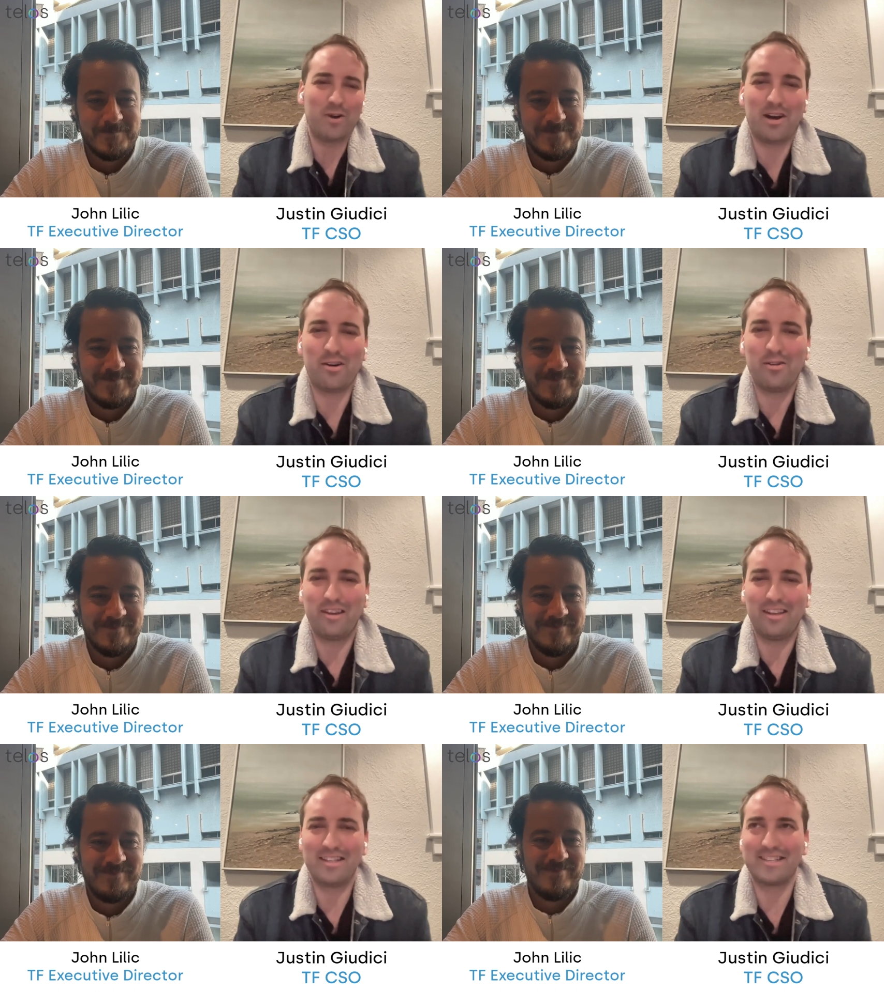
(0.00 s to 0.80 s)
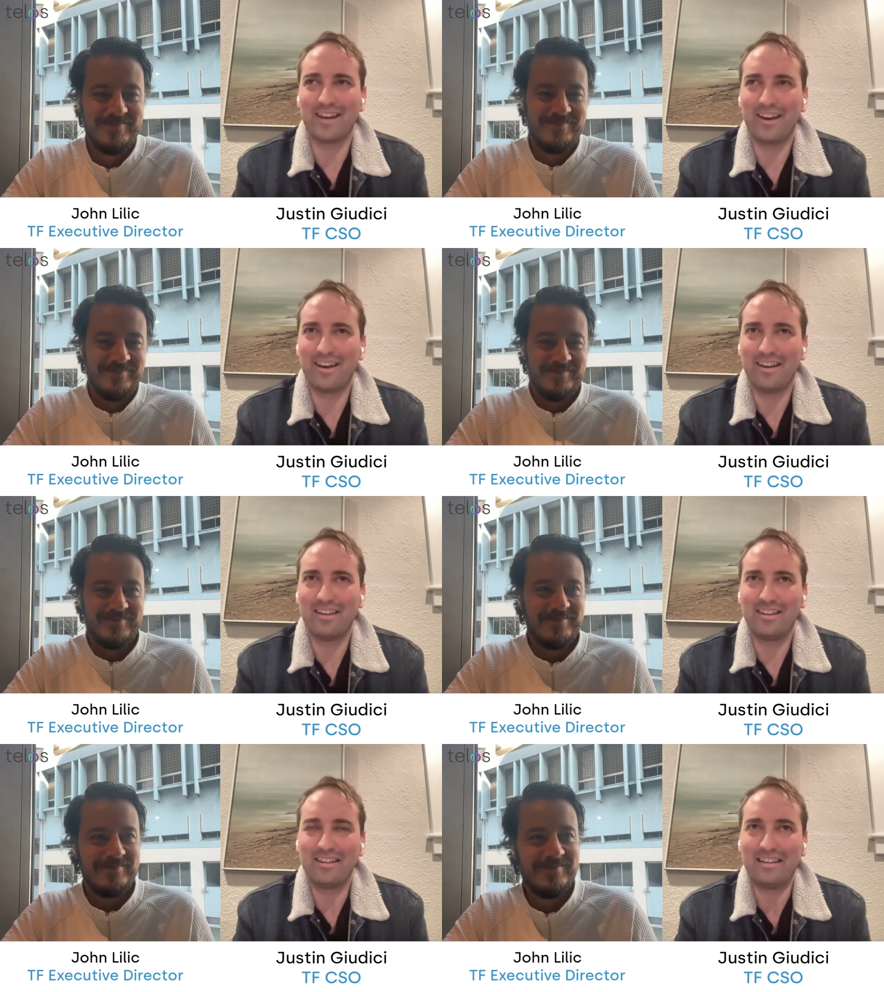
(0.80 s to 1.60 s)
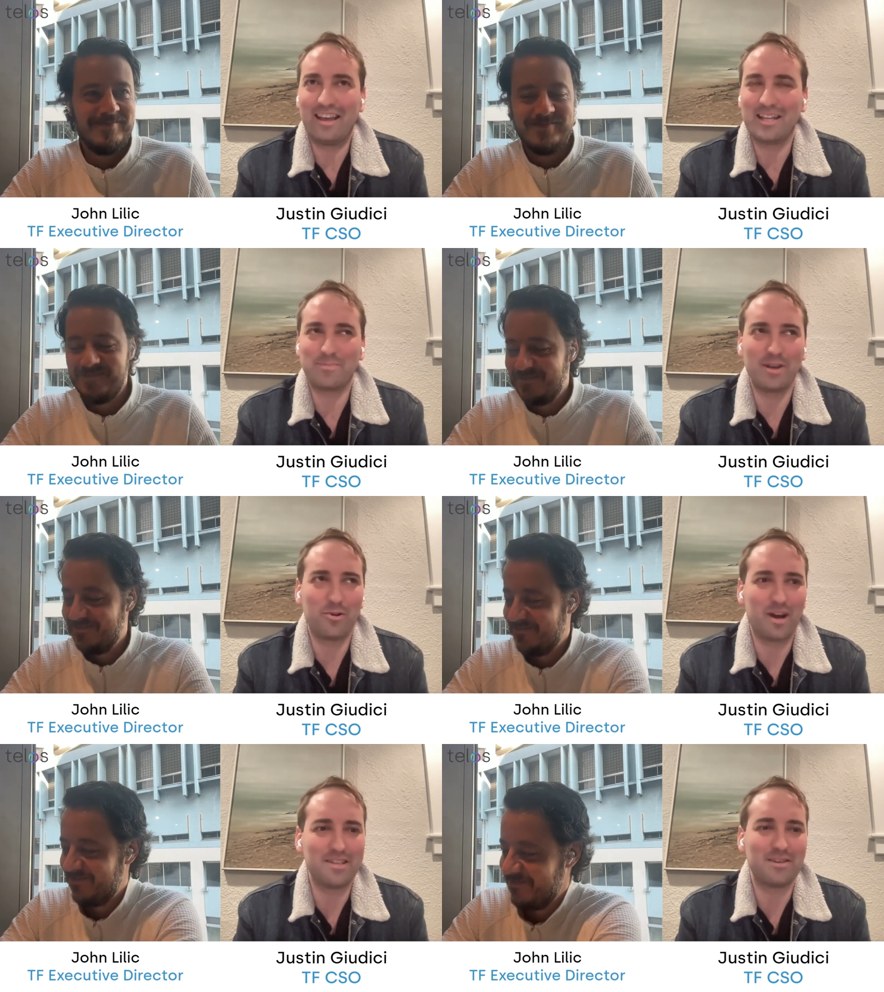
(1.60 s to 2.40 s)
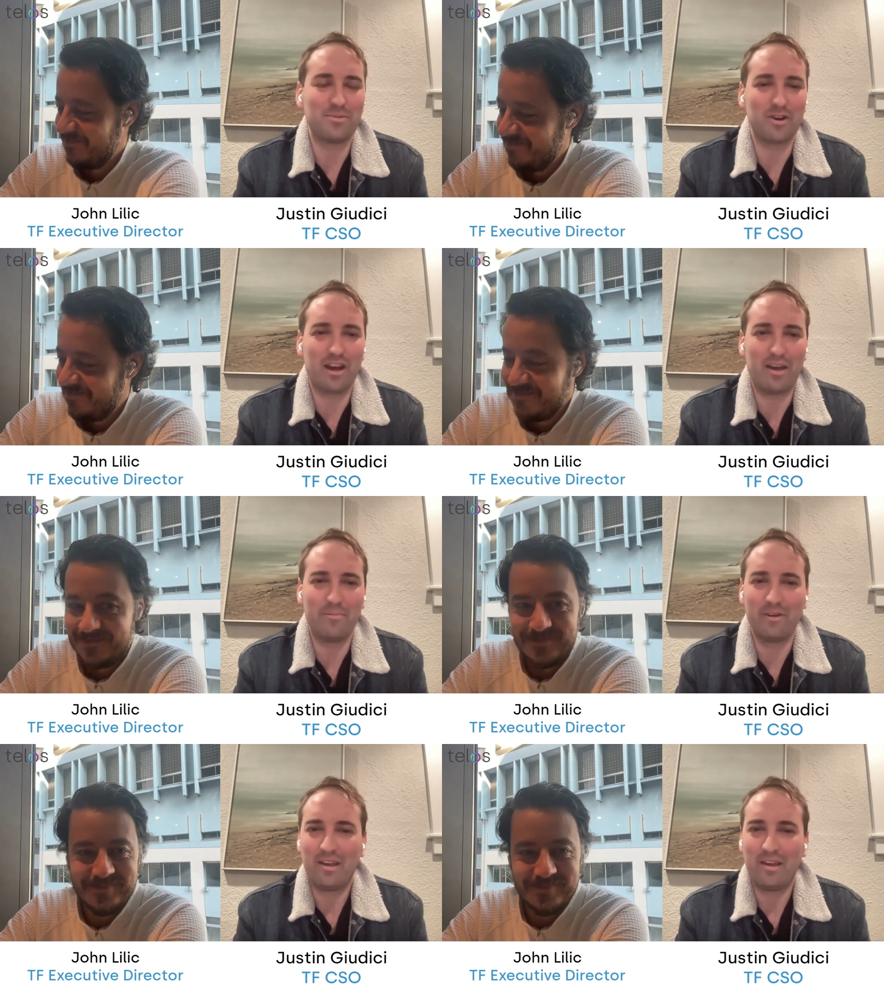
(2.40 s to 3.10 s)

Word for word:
Speaker 1: while. It's uh yeah, it's been quite some time.